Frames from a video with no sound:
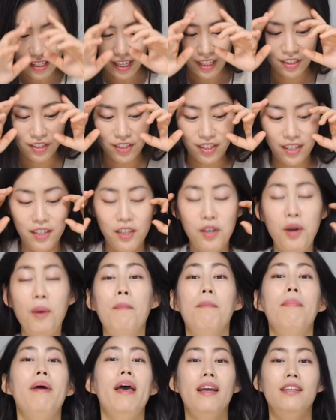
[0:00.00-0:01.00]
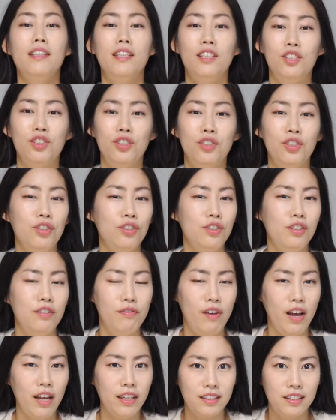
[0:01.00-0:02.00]
actually compare these two
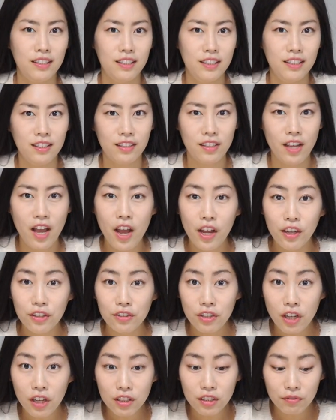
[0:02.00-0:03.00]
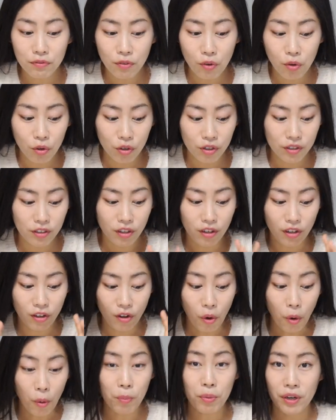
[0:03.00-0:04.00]
devices just for the
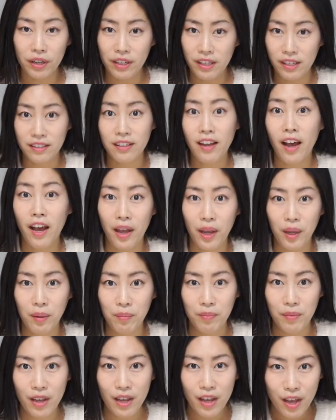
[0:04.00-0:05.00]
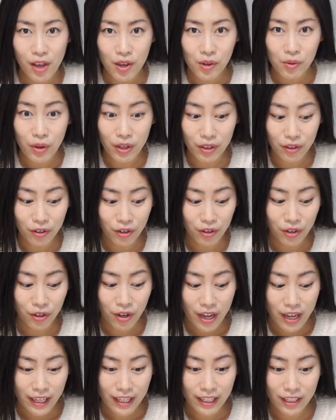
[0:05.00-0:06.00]
operating time. Whether
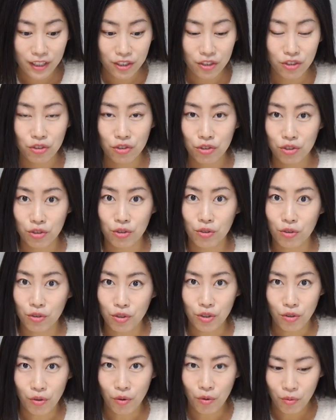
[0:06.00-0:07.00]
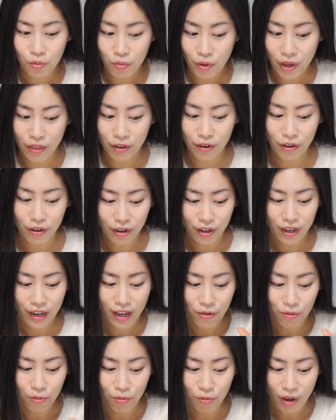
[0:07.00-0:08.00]
it is true, you know, whether
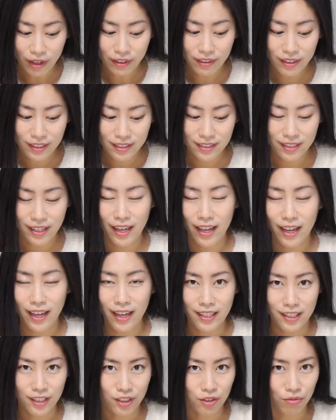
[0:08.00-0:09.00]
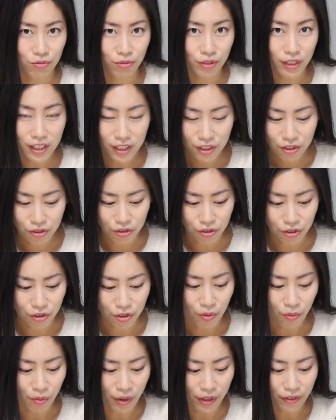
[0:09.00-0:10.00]
what they say is really
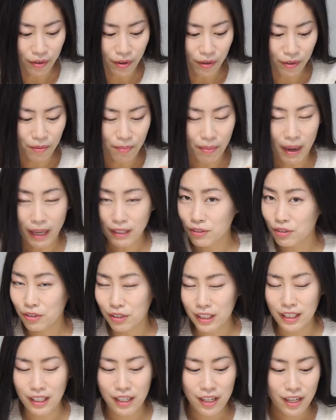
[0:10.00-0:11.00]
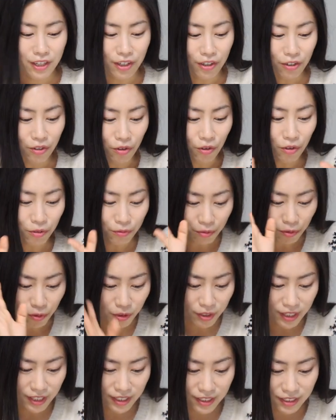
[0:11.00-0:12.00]
true, whether the battery, you know, for
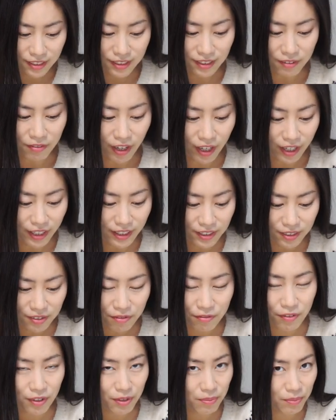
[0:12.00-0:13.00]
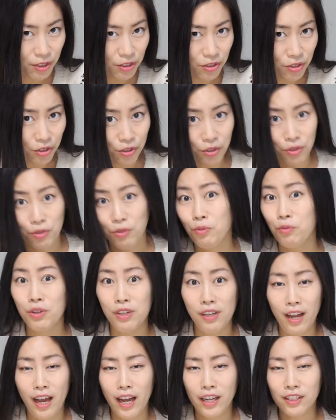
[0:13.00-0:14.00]
this device, Fimi 2, will
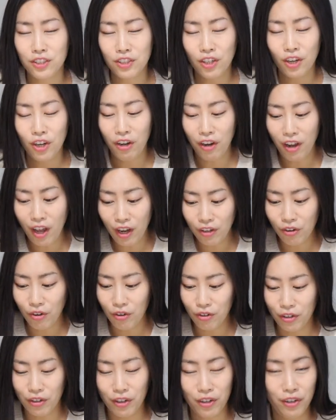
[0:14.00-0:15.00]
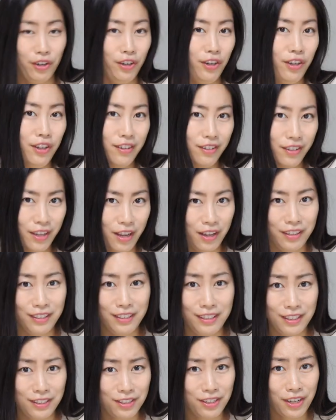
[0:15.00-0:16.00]
last a lot longer than
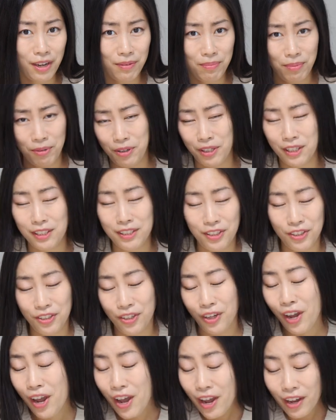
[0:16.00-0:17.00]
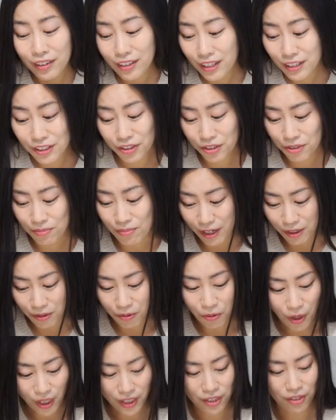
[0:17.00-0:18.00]
DJI Pocket 2. That's just my
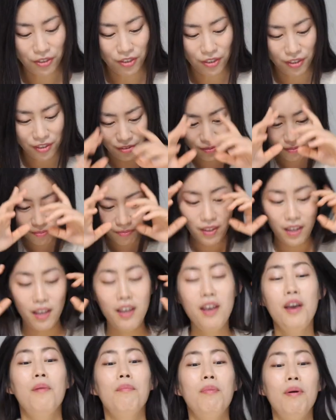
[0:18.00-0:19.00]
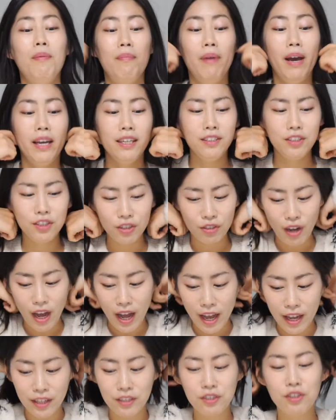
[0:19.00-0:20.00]
question. But mind you,
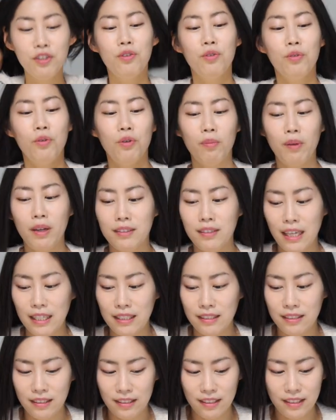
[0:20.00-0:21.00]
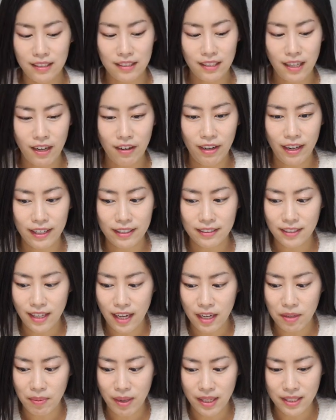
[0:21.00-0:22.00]
I actually thought about testing these out like
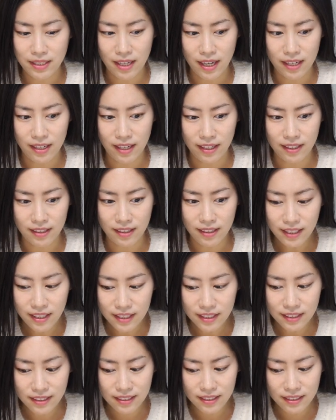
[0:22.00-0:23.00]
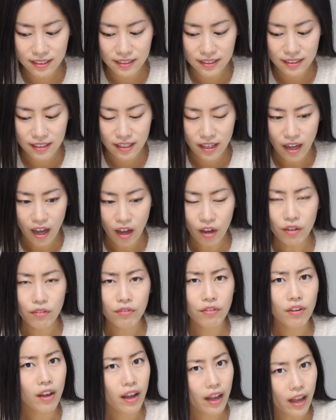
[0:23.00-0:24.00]
side by side like this.
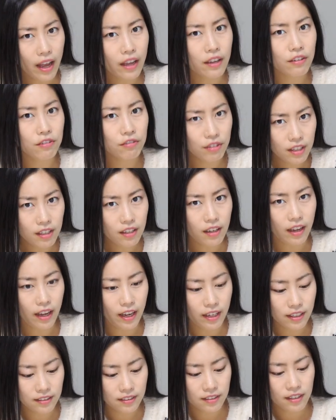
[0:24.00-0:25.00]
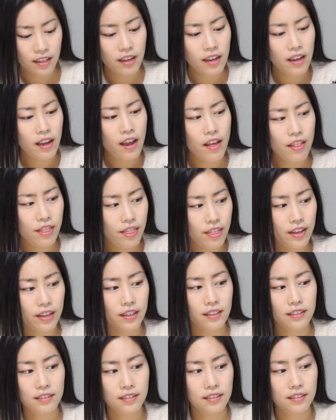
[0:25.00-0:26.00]
However, I realized
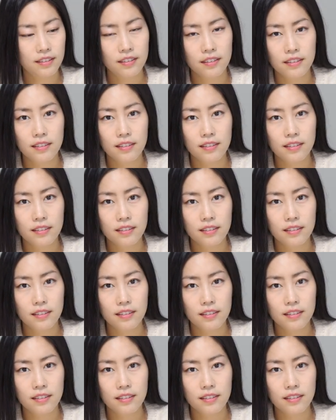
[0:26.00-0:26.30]
this